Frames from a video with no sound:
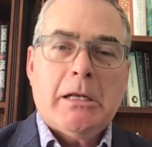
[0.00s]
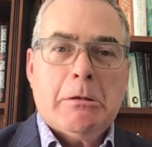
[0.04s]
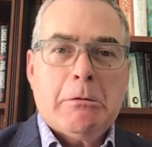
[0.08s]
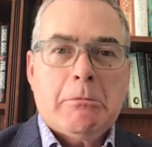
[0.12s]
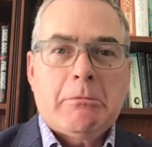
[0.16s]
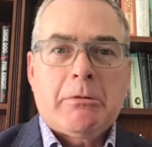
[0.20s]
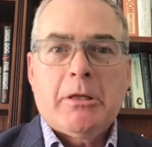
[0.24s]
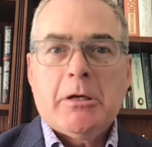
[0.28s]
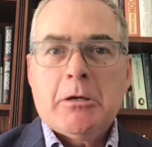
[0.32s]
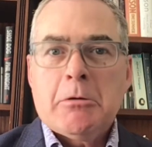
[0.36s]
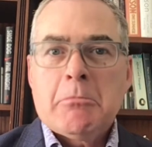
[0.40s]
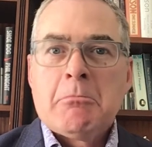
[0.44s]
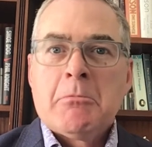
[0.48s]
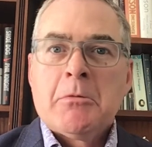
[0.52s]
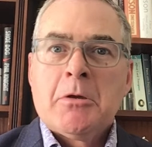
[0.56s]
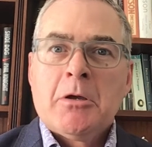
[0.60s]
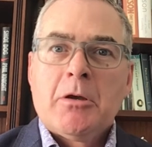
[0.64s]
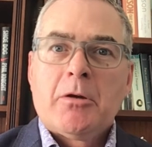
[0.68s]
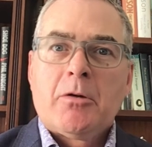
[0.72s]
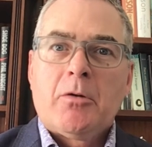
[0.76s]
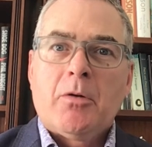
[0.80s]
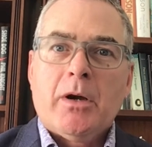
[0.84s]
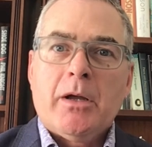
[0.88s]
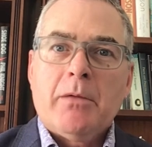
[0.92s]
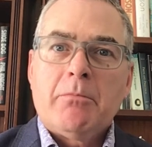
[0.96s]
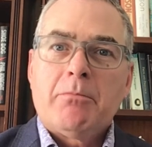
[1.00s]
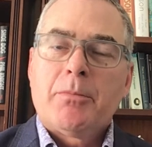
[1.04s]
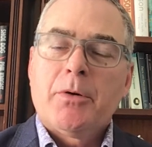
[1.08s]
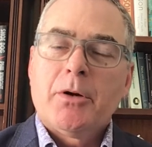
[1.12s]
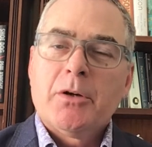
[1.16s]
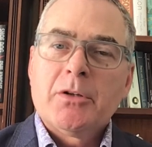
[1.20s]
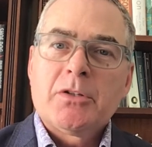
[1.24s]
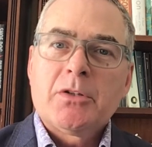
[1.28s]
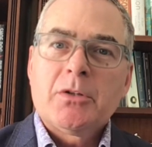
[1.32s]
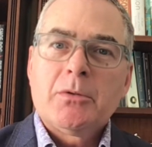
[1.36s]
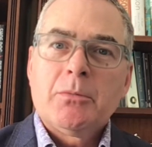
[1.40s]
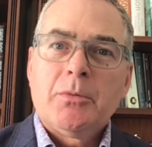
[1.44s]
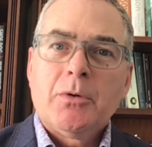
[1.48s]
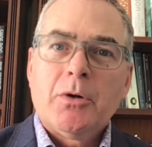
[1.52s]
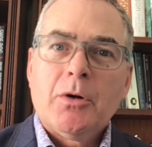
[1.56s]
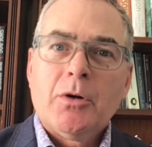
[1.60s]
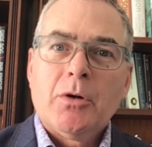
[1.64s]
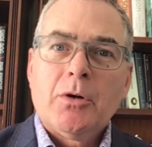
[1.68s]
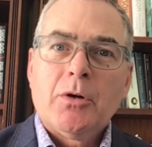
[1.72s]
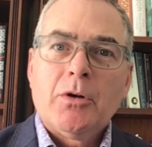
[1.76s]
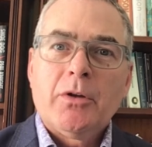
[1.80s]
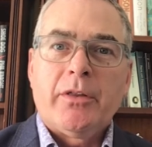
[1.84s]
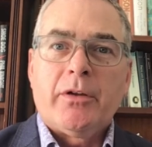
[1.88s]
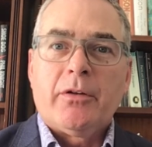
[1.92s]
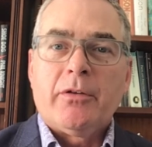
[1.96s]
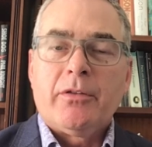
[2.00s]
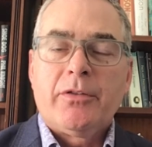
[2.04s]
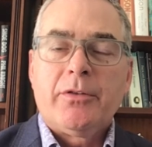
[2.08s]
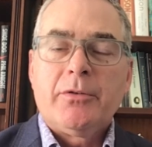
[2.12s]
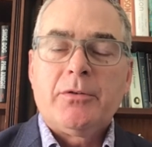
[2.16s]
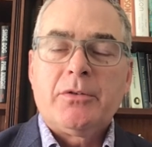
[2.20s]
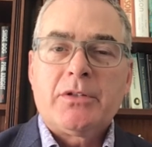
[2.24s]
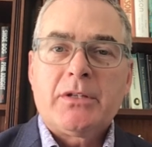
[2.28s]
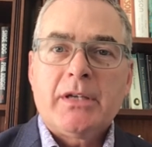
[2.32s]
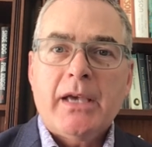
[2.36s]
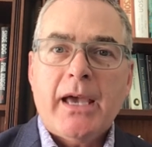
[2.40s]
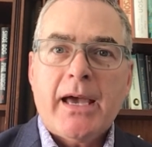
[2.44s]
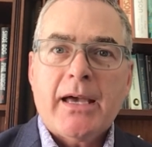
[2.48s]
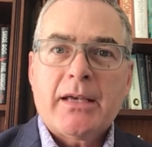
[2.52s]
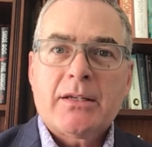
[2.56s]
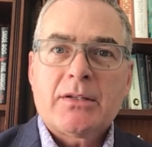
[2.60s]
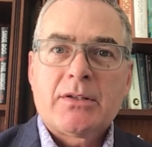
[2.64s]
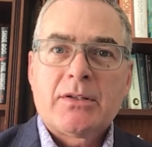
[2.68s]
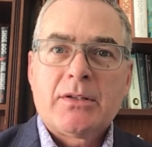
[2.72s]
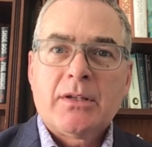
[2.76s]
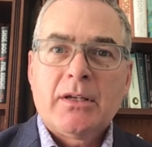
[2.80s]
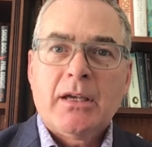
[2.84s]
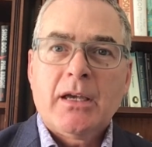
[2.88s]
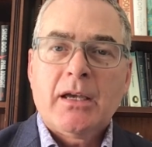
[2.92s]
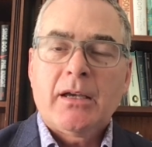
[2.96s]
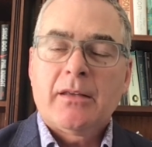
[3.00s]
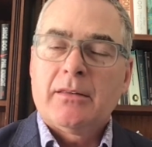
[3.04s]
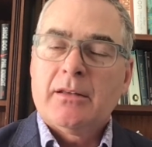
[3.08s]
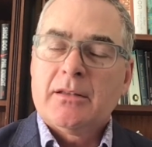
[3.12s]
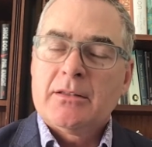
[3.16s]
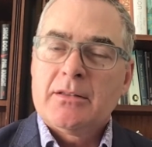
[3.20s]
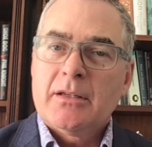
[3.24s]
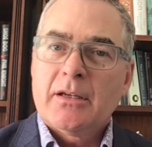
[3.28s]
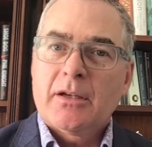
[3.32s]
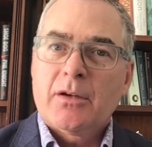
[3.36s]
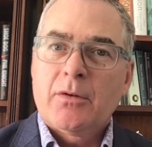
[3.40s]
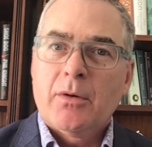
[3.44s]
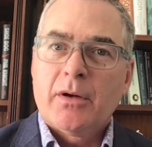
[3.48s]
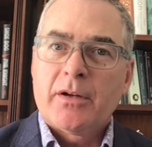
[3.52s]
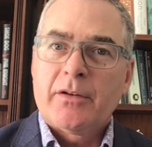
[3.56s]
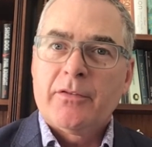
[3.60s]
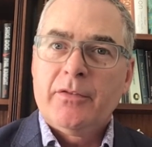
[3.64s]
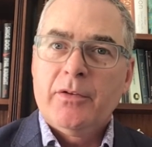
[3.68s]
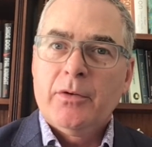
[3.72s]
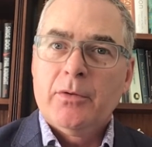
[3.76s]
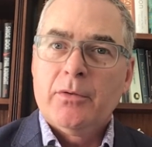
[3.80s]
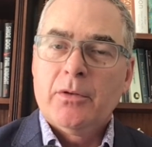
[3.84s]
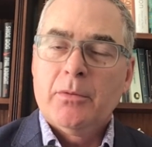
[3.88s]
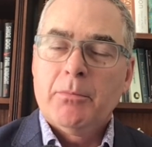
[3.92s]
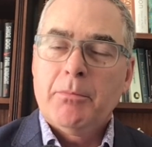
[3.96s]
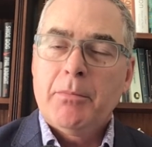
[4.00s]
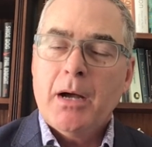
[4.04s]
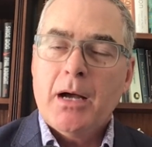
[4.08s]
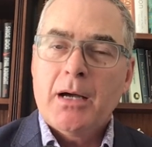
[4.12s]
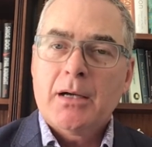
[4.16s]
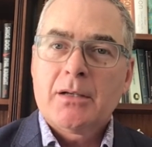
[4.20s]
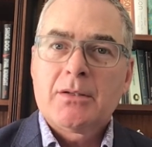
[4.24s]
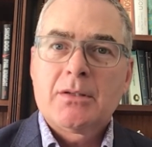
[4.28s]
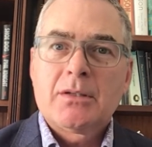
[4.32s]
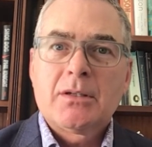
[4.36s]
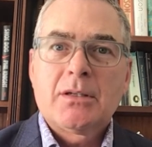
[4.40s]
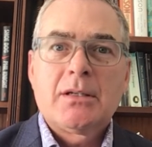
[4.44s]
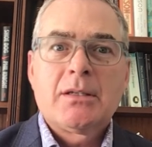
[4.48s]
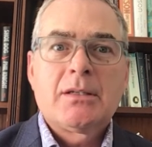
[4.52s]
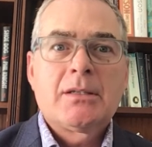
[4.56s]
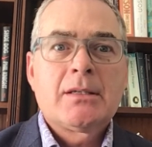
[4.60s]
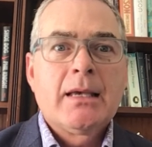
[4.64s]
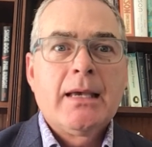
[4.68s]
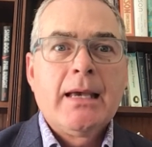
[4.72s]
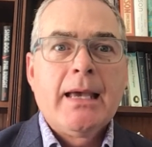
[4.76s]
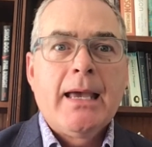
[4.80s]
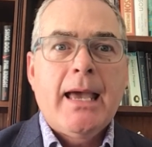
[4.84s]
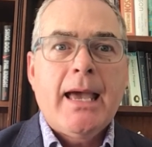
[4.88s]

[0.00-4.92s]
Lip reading: They're quite personable, they're enthusiastic, they tick quite a few of the boxes,